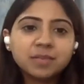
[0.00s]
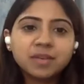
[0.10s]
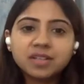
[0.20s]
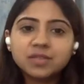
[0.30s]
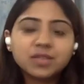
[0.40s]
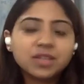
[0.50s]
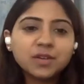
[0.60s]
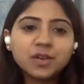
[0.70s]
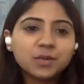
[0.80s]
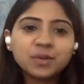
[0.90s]
but you
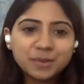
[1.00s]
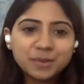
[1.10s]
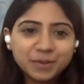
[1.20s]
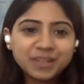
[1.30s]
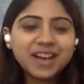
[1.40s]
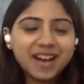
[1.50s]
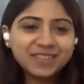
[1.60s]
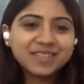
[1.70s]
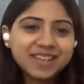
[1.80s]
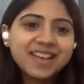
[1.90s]
cannot work
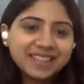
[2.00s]
without